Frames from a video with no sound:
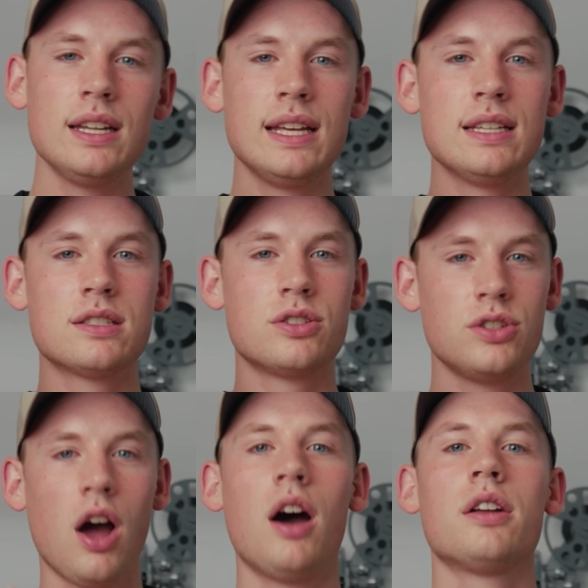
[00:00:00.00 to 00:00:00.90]
is
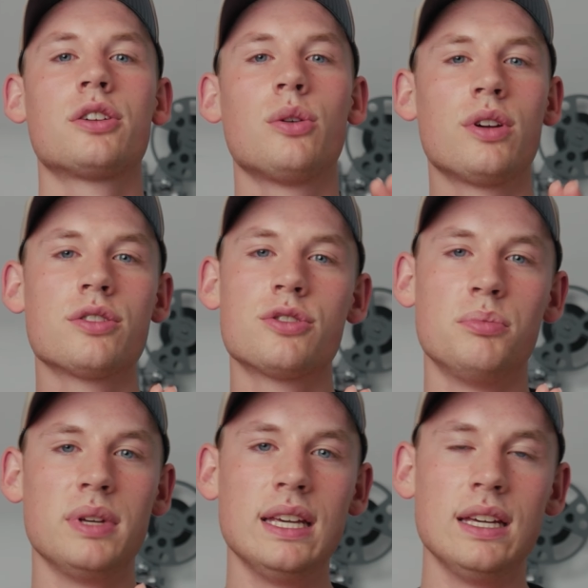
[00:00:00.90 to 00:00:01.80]
not going to
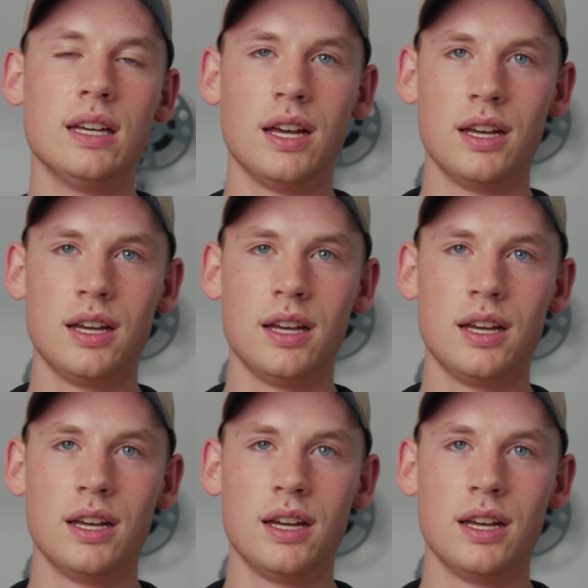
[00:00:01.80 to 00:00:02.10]
be